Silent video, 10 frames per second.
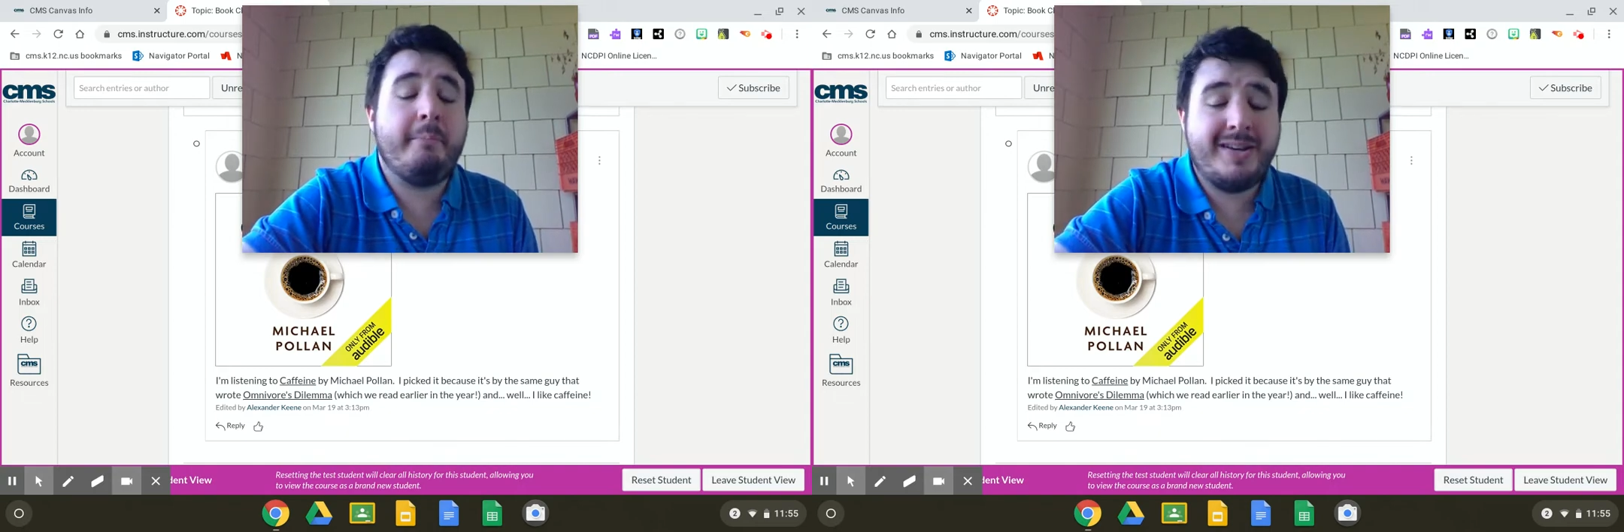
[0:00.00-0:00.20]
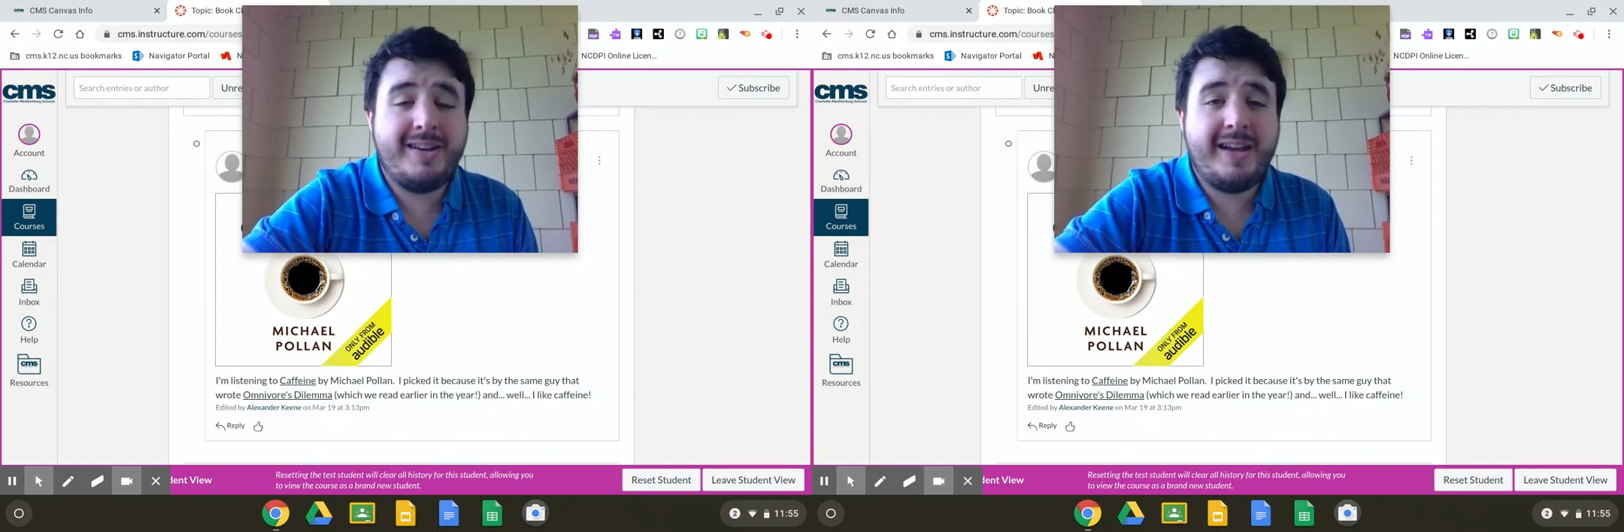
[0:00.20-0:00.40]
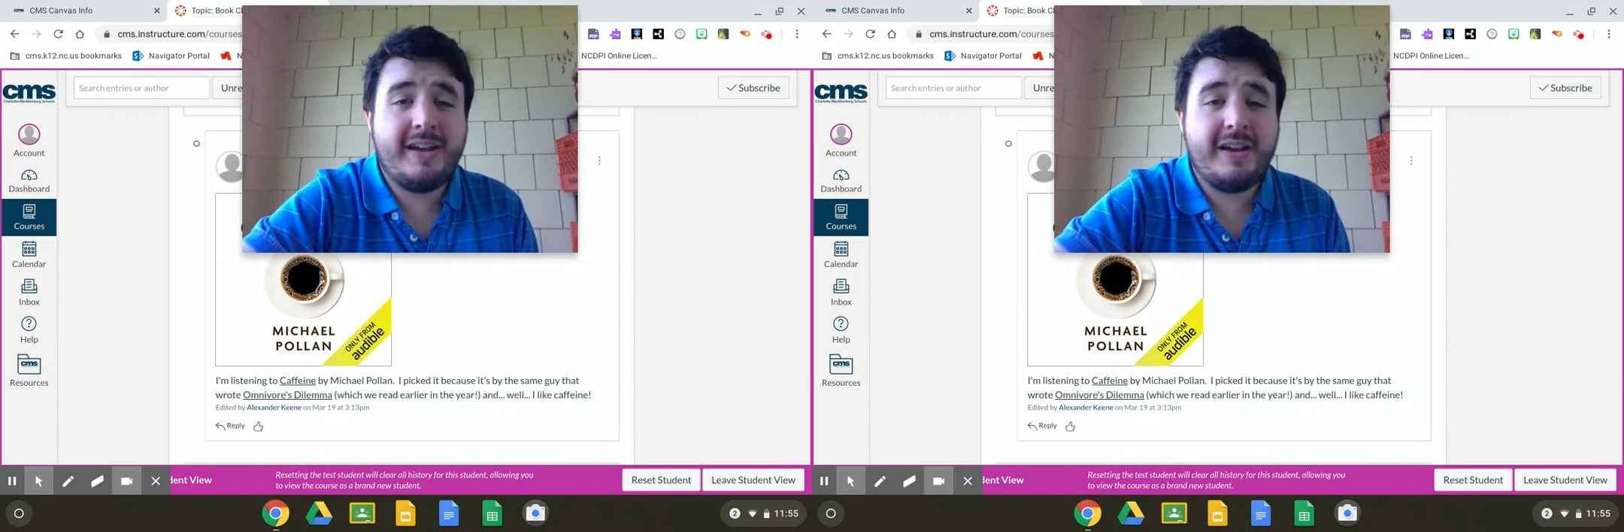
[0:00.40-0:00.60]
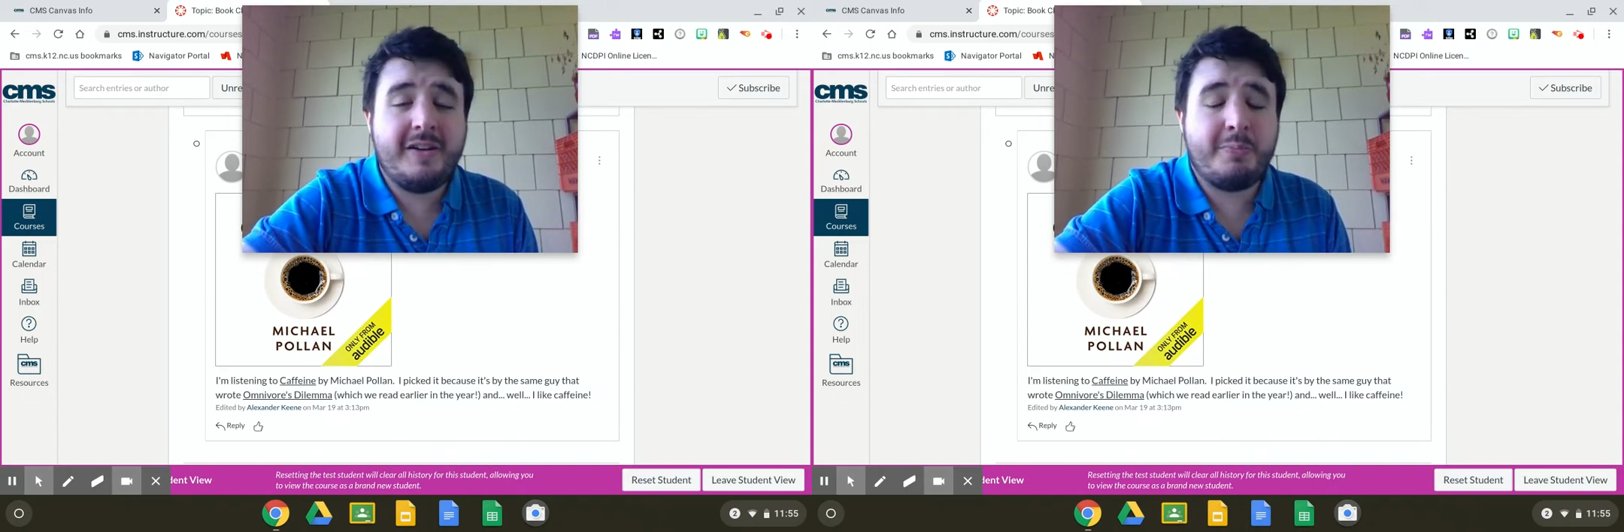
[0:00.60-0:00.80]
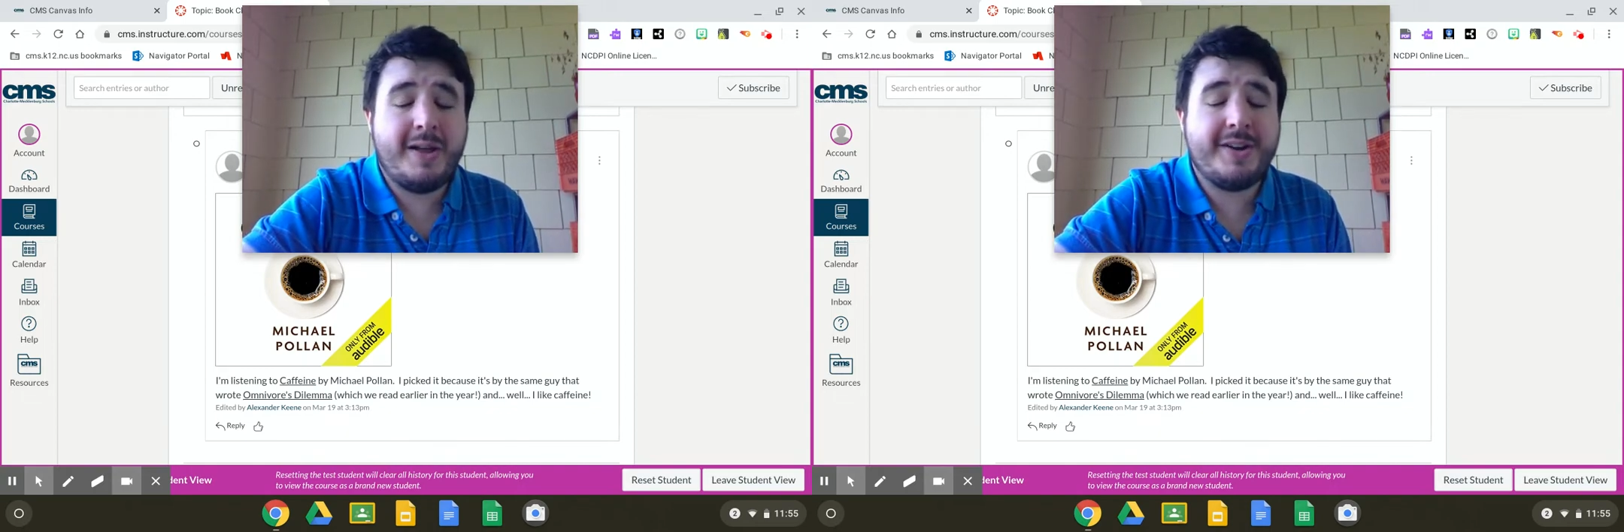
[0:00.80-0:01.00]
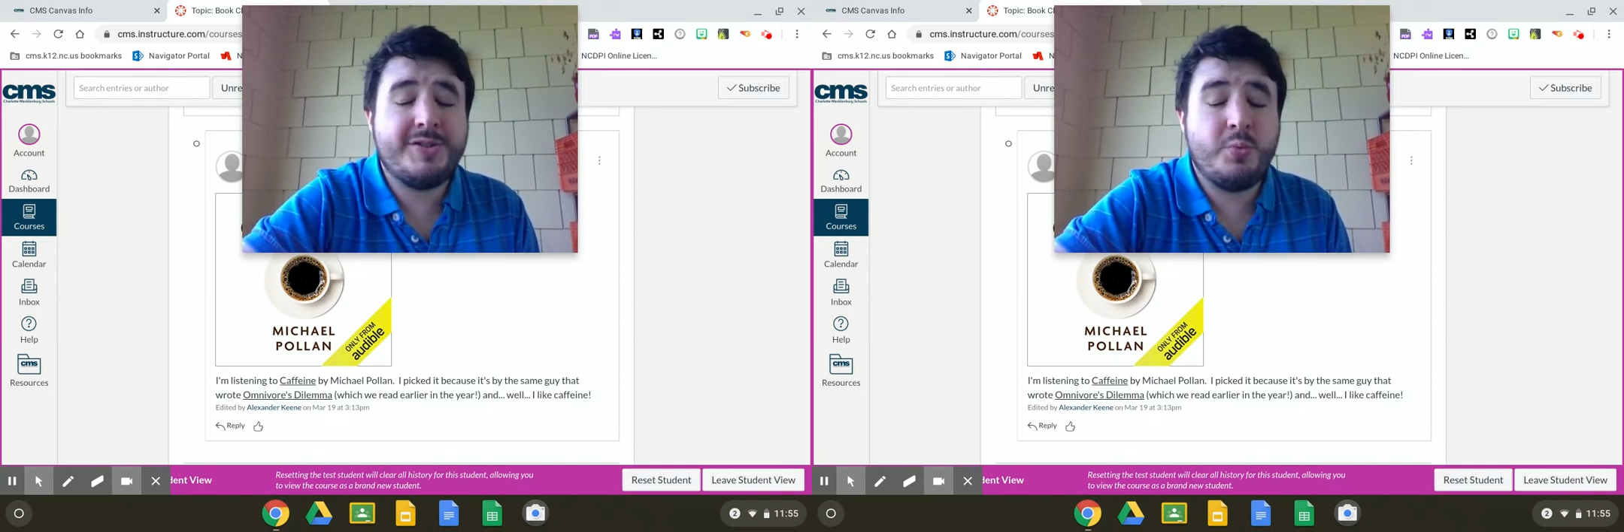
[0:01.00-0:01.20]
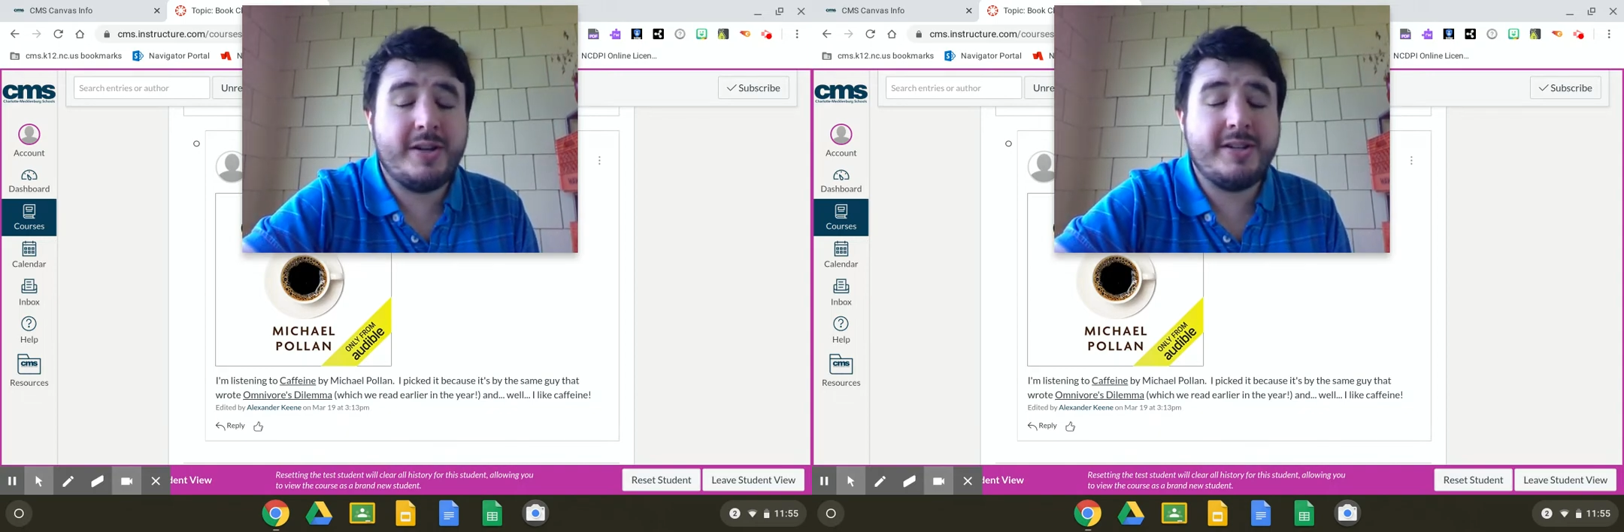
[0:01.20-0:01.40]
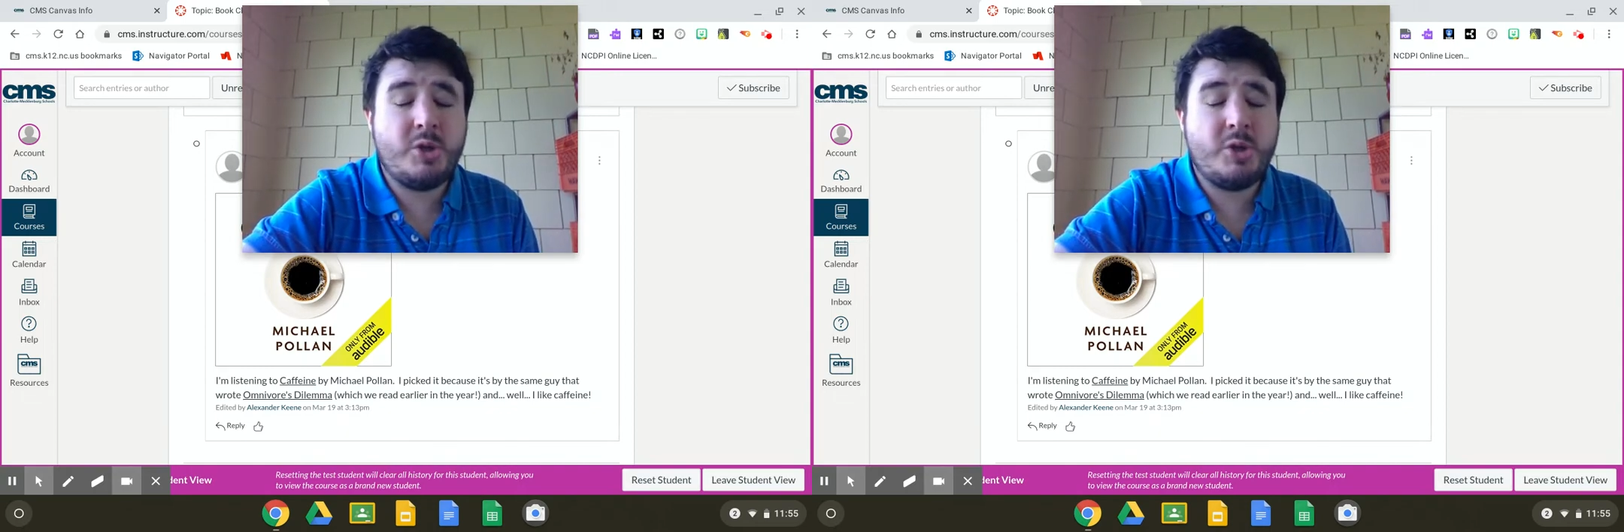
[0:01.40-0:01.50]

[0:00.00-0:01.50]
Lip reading: Monday for blocks 1,